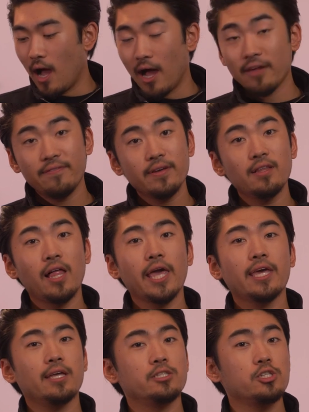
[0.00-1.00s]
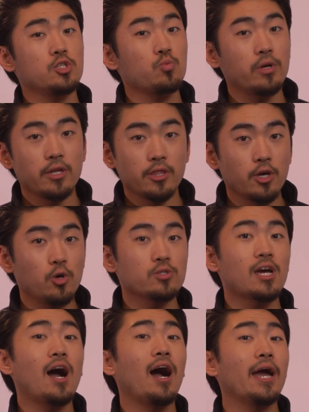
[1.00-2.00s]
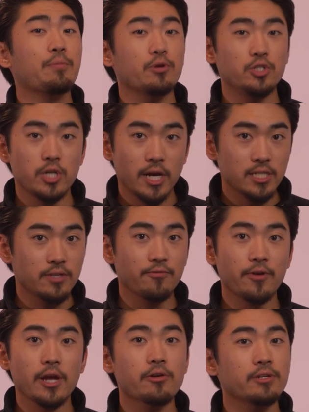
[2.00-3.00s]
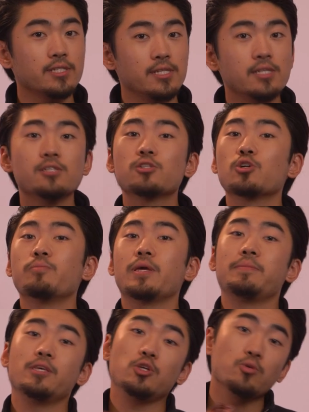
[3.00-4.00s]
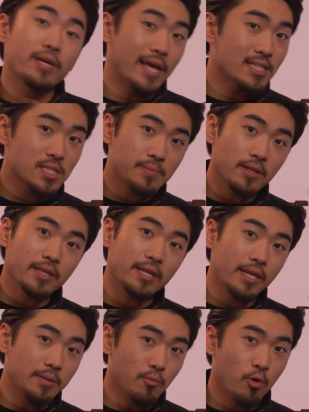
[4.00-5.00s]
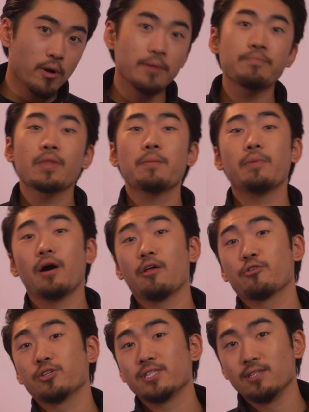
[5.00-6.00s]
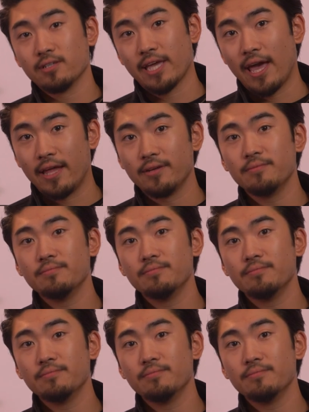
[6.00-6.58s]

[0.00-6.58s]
I feel like it's just one of those high projection fragrances, so maybe you can't smell it anymore, but others still can.